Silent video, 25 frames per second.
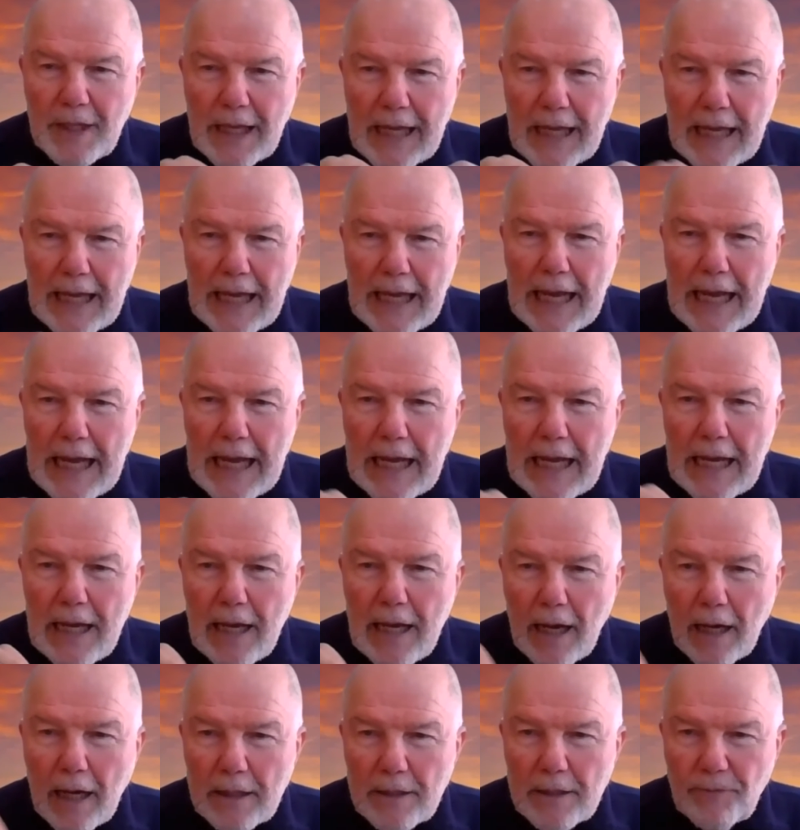
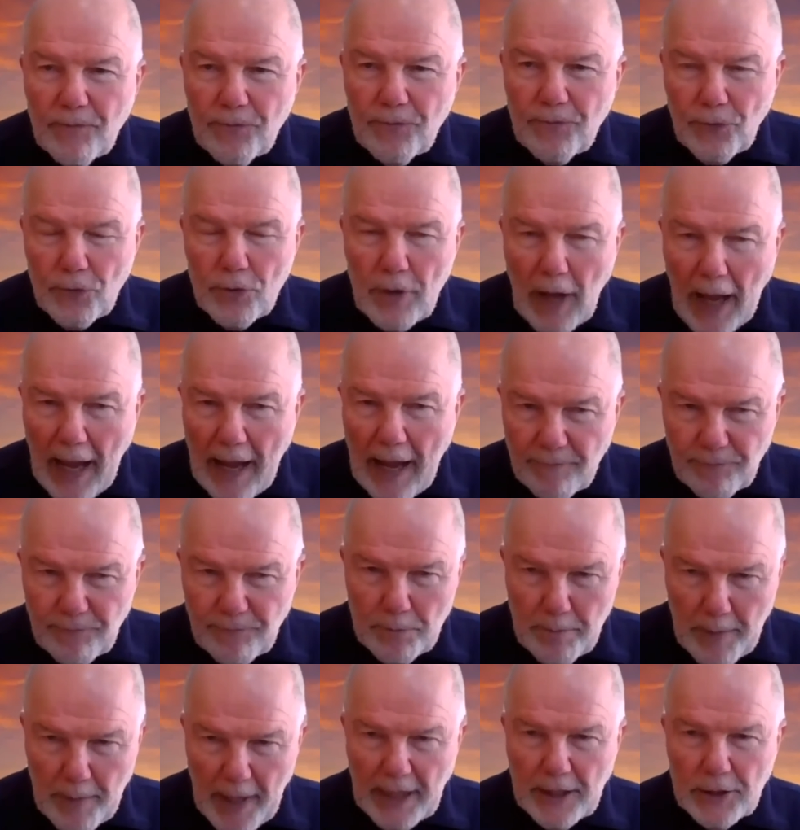key for
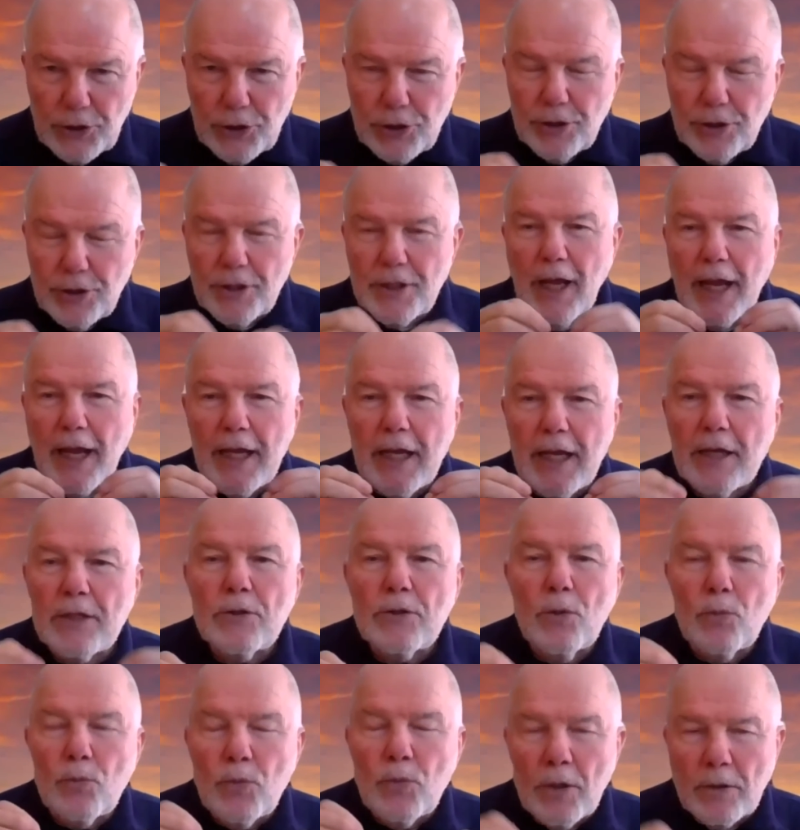affirmation in
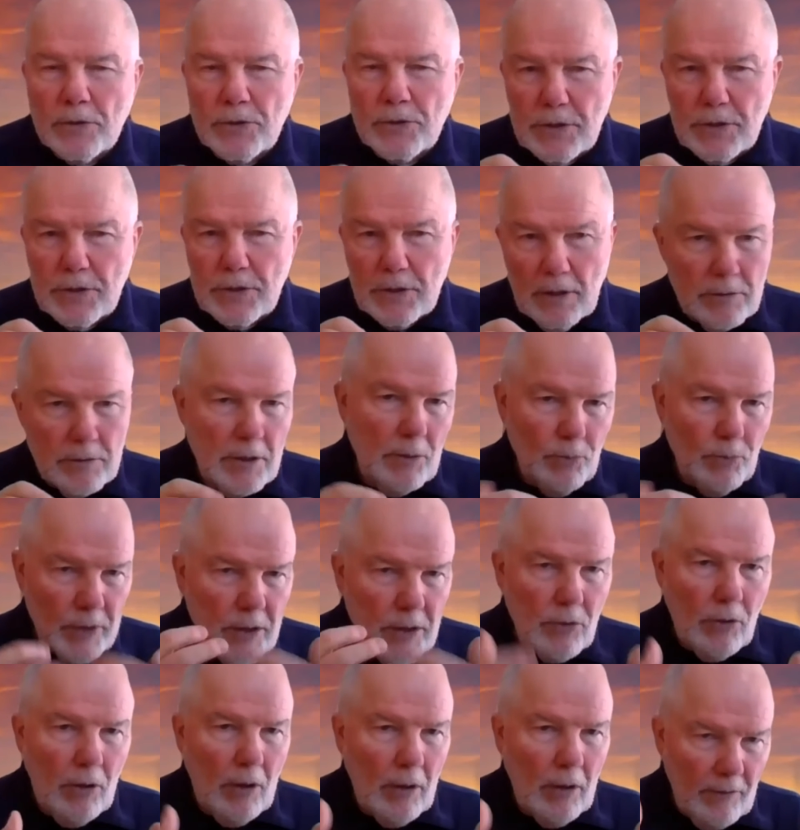the words that we
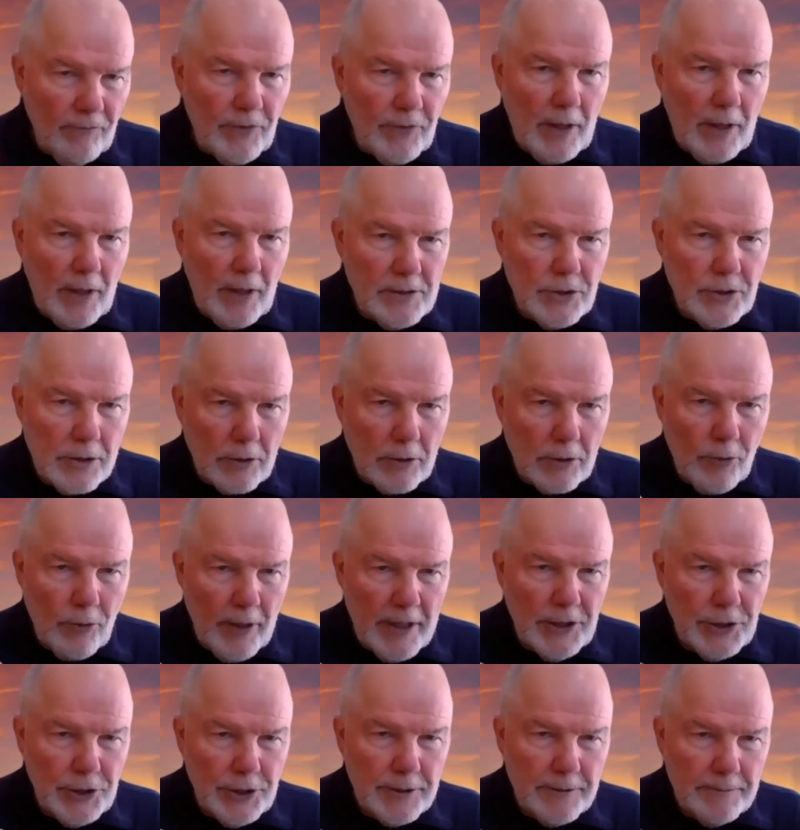call of
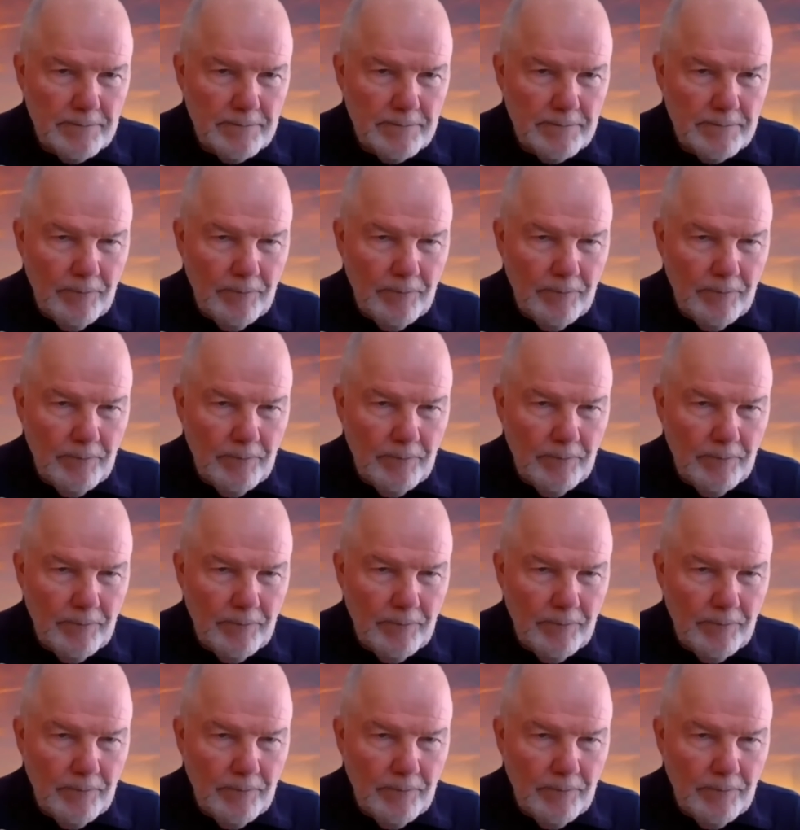consecration.